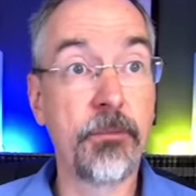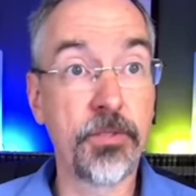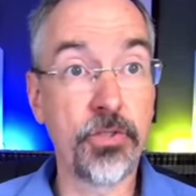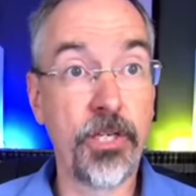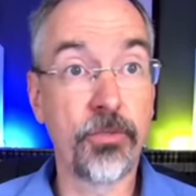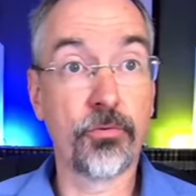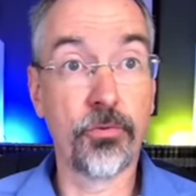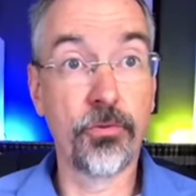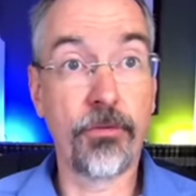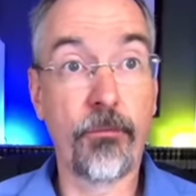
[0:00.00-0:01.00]
the channel
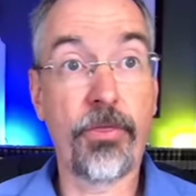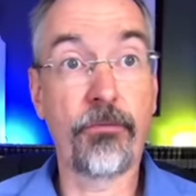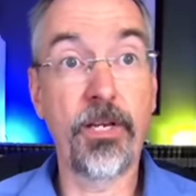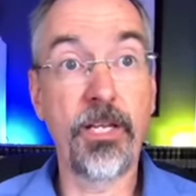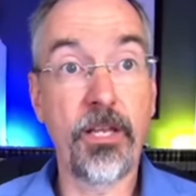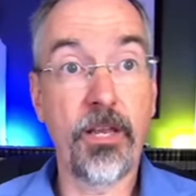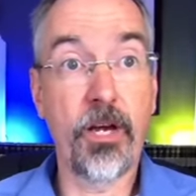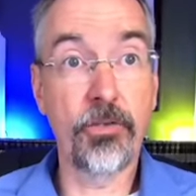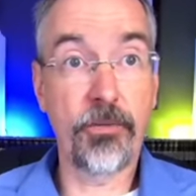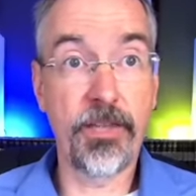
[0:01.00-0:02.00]
grew from
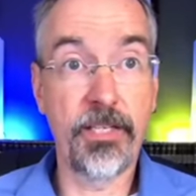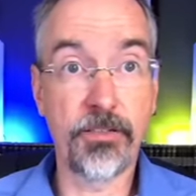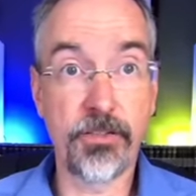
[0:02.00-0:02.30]
300,000